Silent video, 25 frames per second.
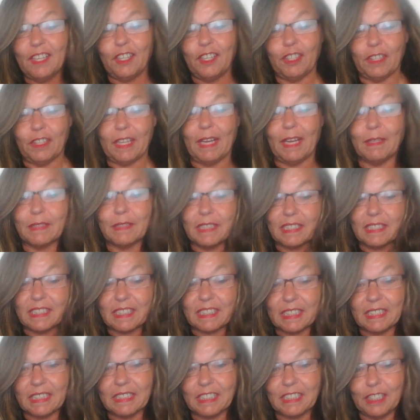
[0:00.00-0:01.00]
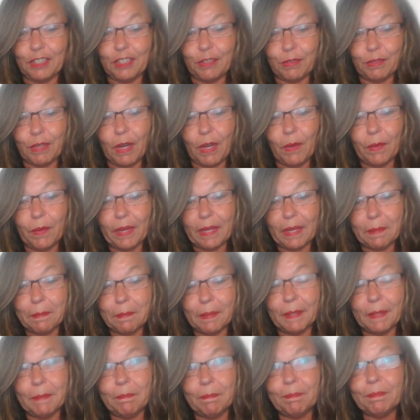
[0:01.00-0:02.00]
It allows us to continue going,
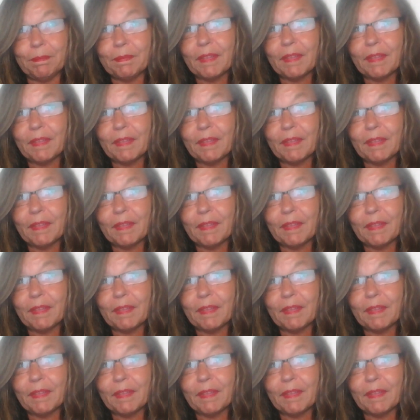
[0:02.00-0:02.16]
but